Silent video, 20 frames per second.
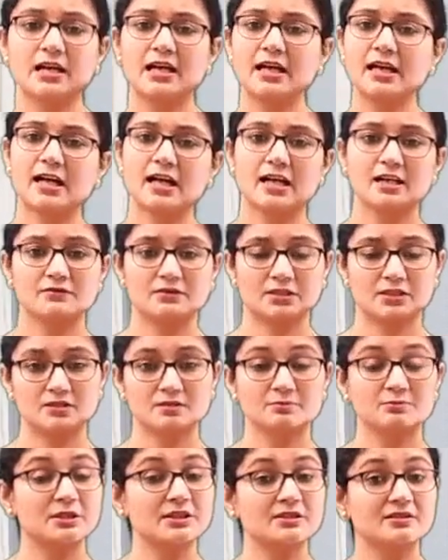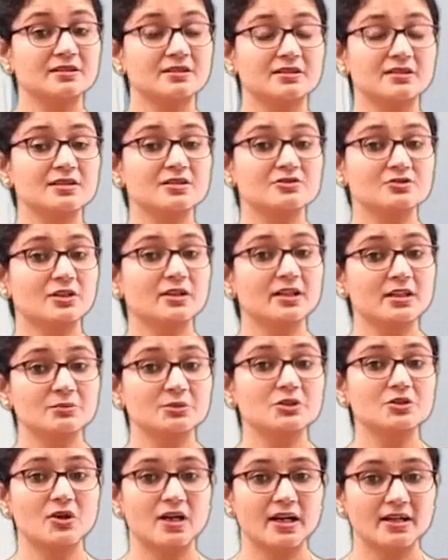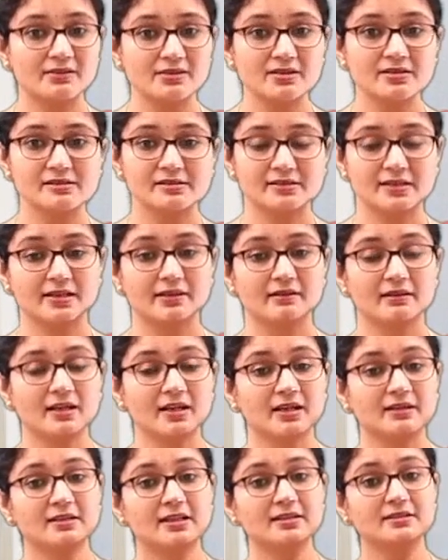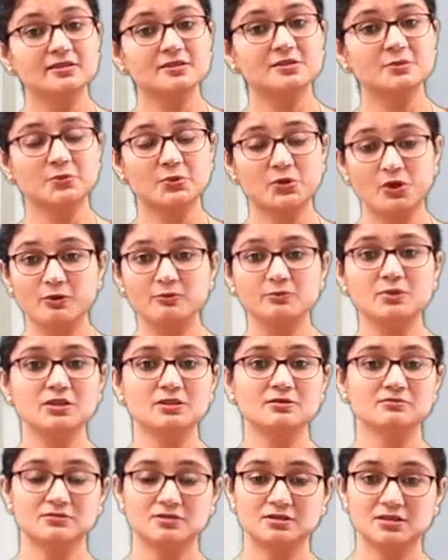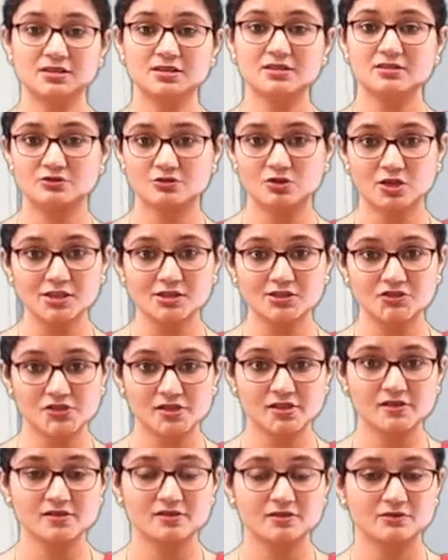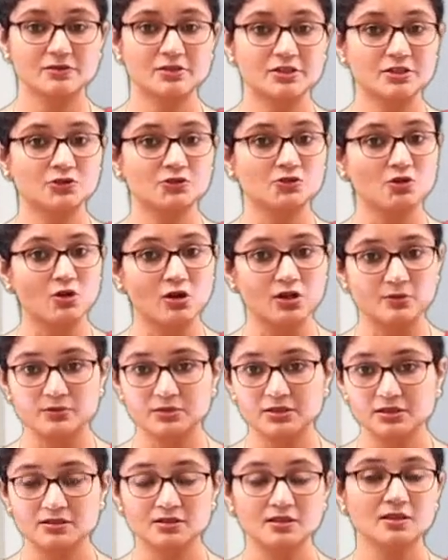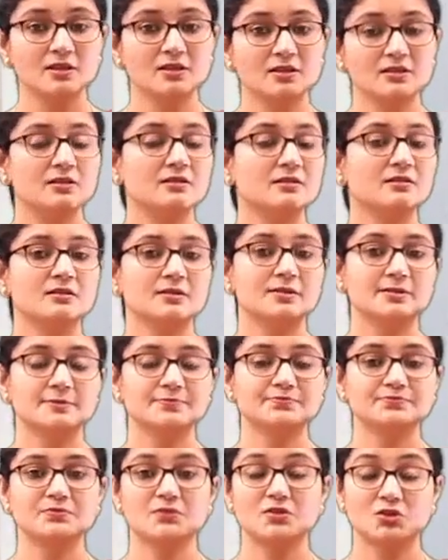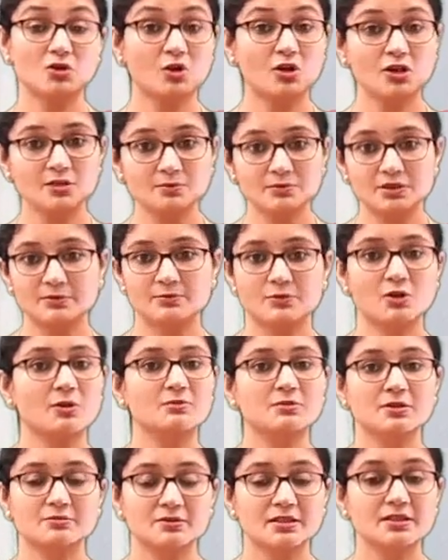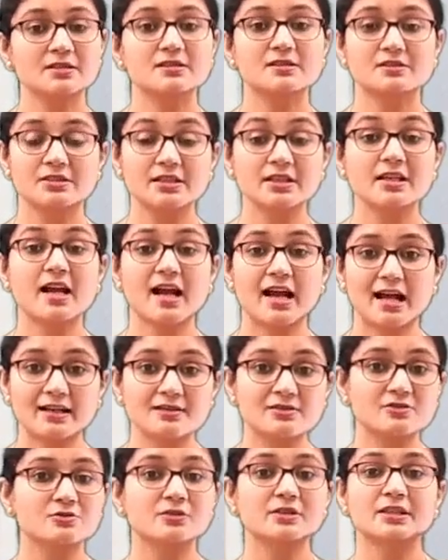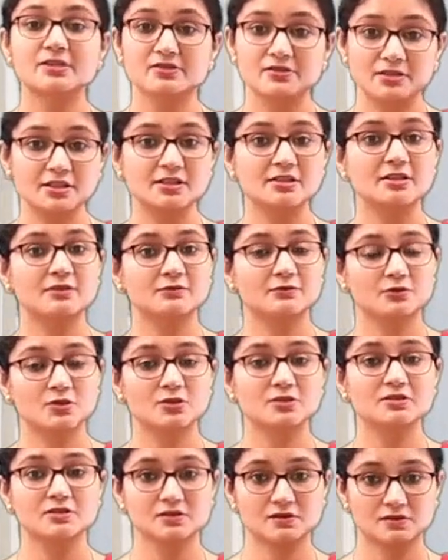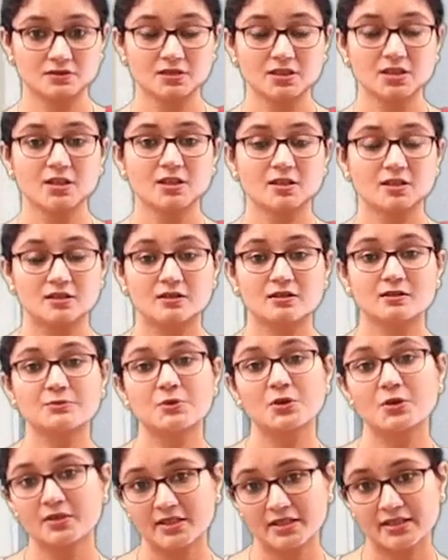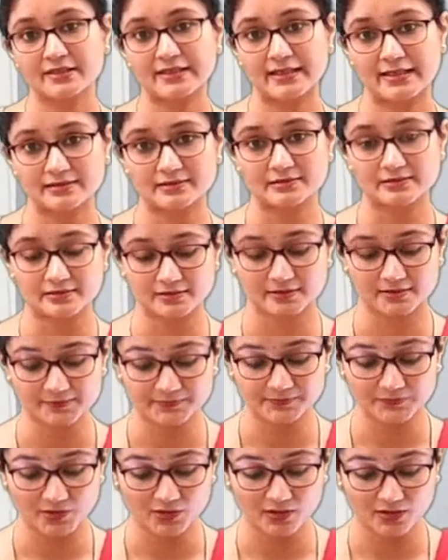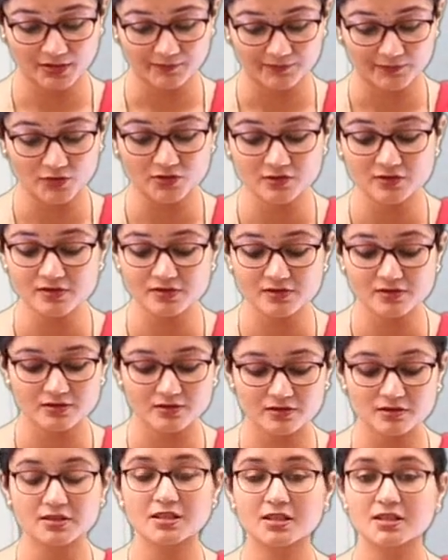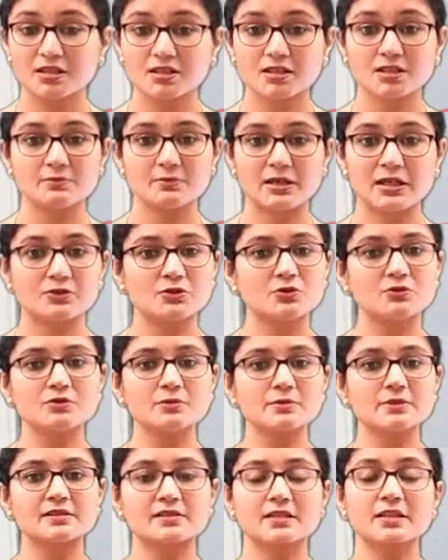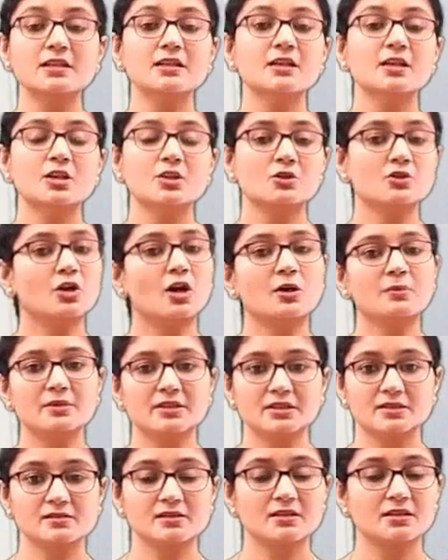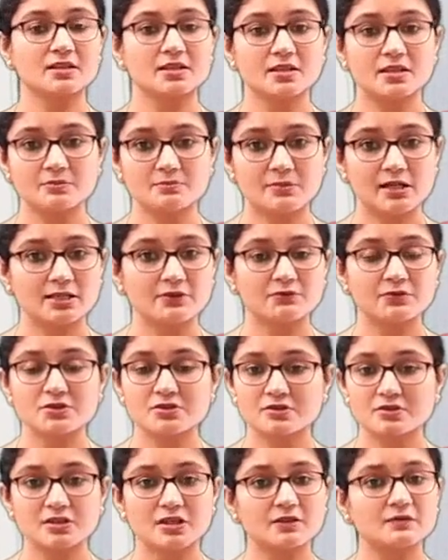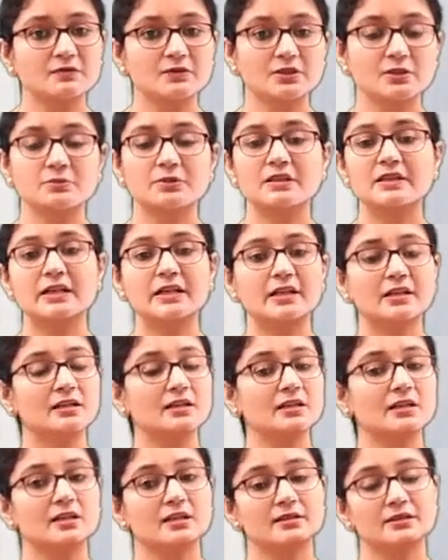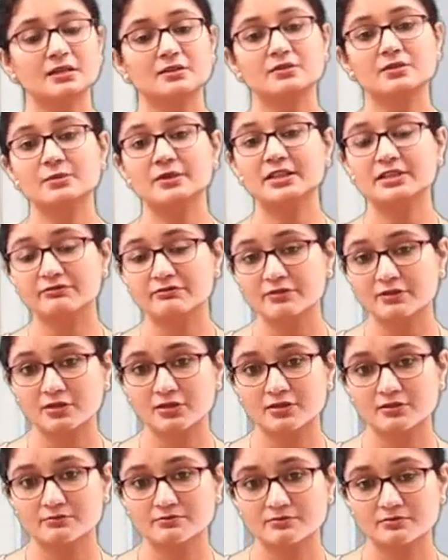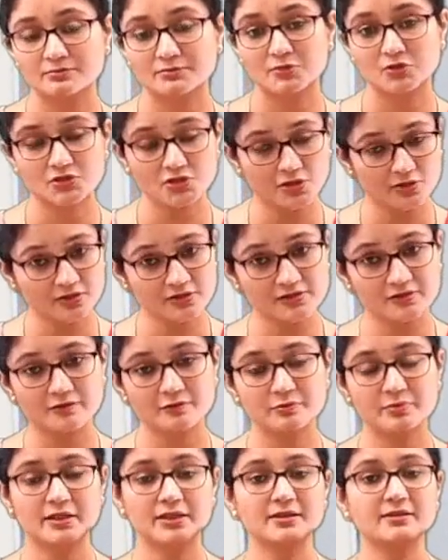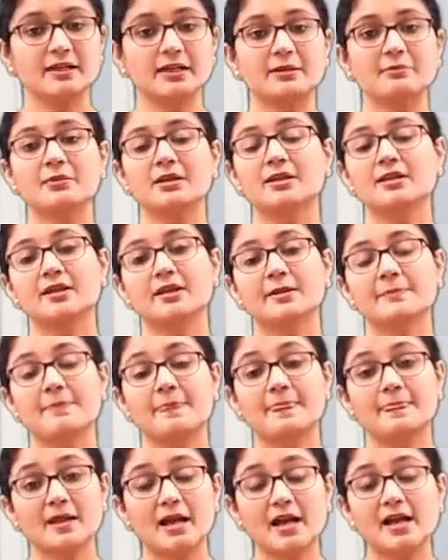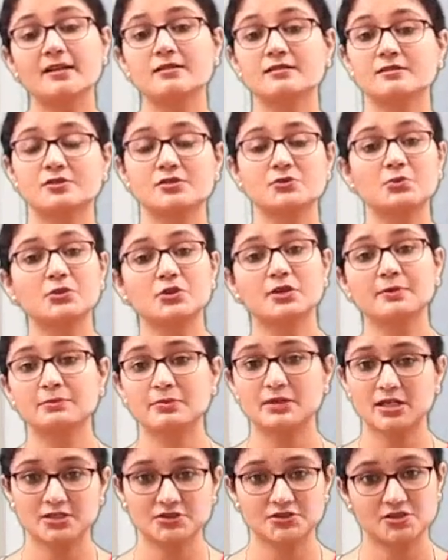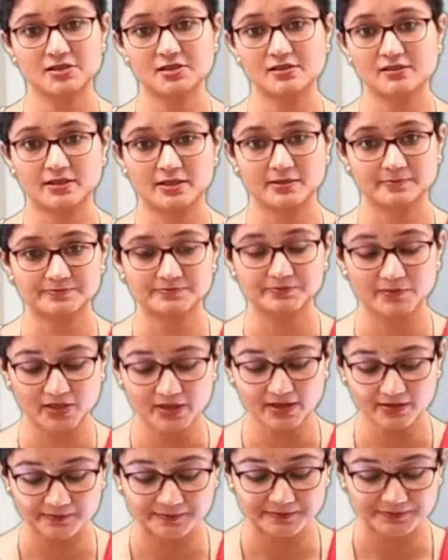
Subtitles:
I have it, but he is not able to understand that this problem is not just with a normal problem. It is, he has to get treated for this bronchiectasis. Okay, so this is the clinical you will be seeing. Common is the clinical manifestation. Cough will be there. There will be shortness of breath can be there, and sputum production is there, right?